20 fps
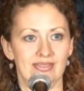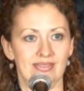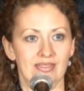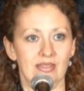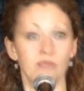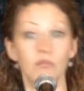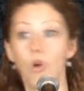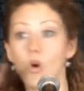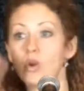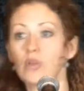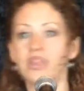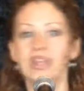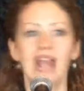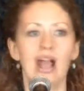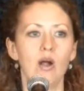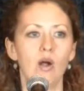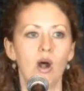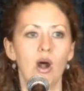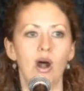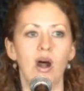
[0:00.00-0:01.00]
More than
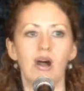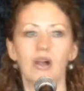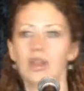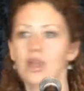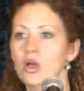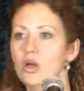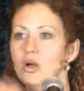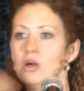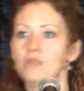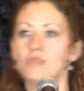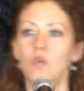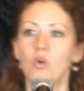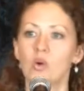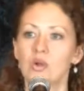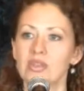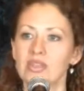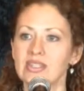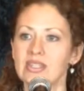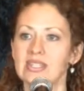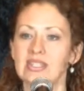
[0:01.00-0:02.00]
alcohol, more
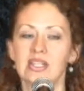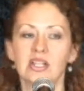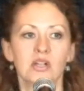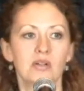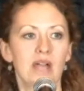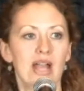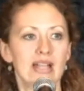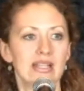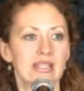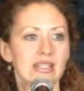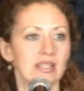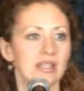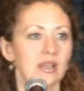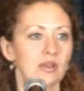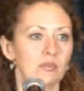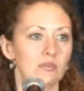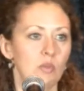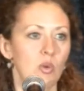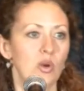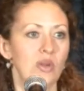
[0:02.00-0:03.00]
than cigarettes,
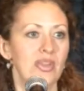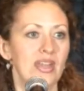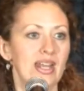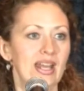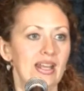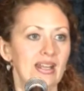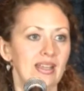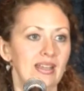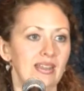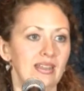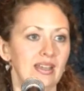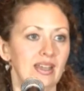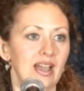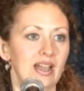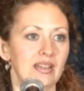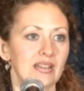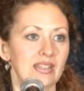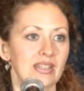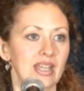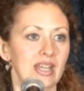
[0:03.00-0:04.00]
more than anything
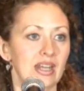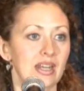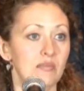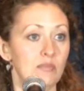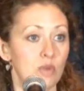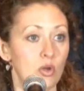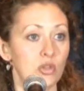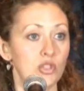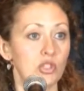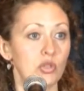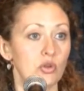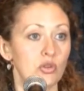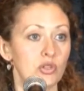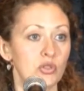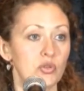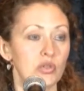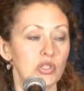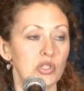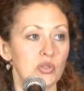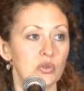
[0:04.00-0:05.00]
else. And in most
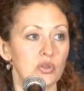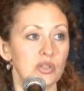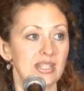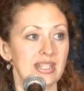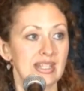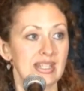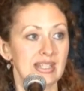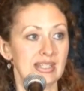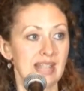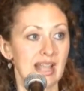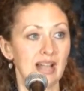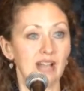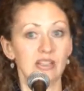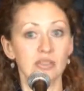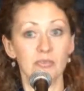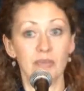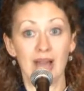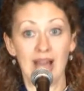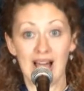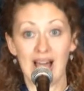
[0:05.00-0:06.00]
grocery stores, it is held
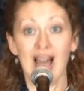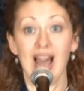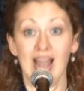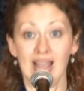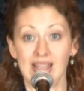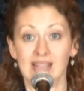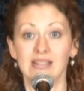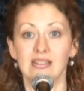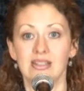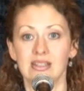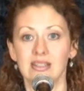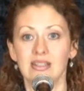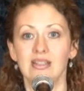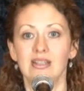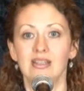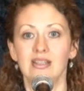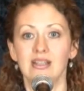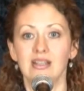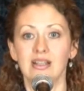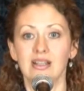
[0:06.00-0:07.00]
behind
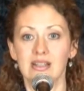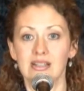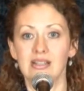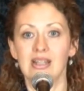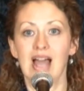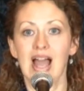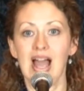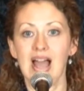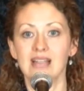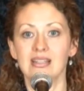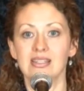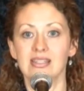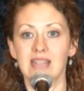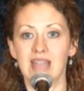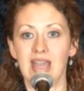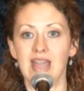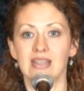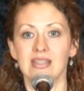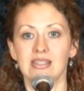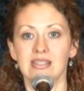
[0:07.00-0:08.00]
a glass
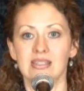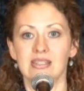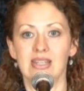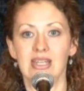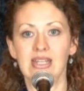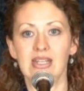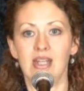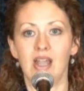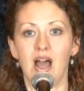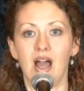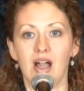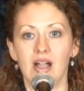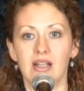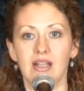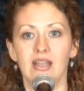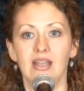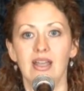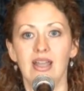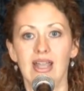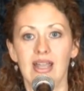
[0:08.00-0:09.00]
case in lock
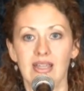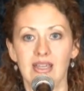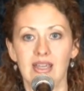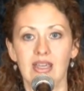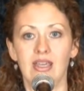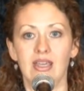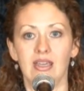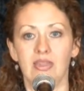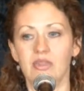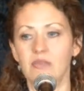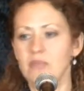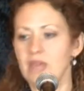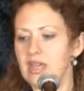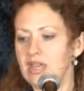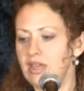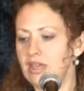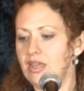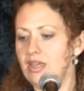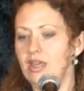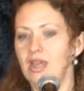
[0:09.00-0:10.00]
and key, the
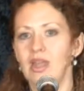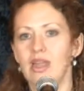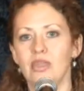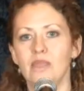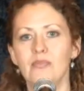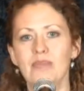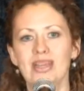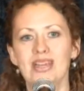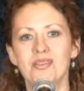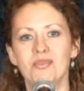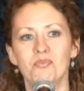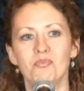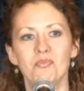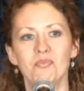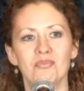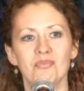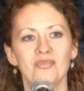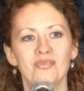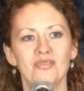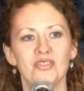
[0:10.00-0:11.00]
big, the
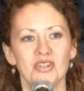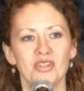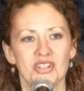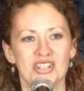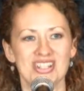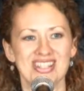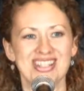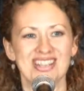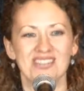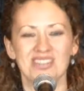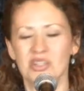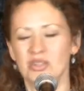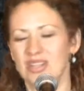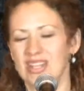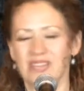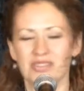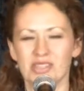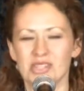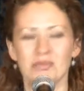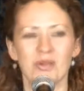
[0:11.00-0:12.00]
big versions of it. You can get
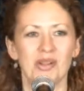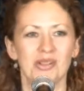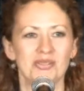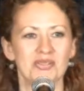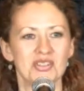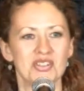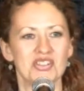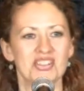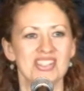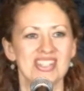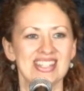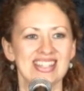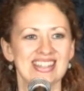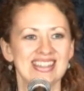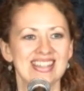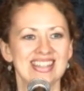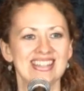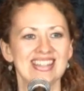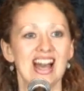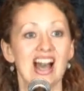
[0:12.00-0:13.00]
the smaller versions in,
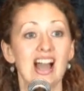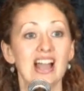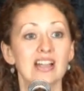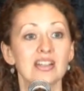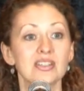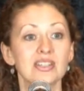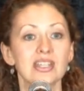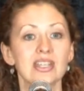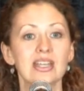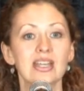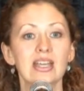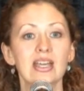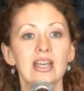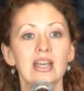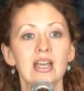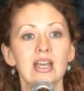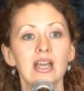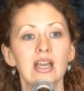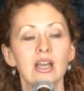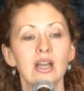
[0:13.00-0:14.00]
in the aisles.
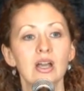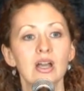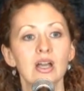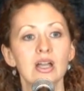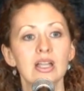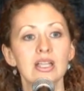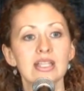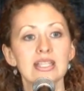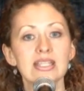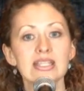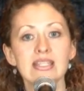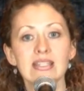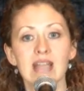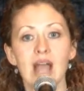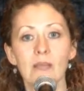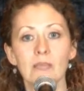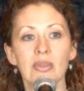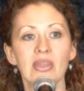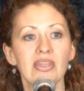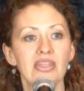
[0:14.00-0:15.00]
Stop
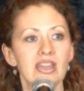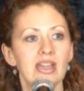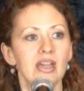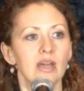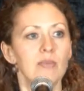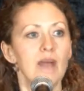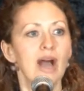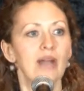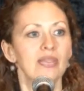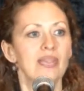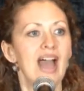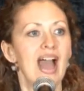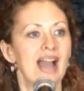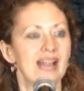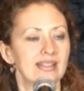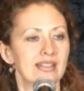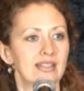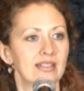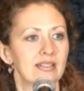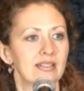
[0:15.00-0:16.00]
and think about that.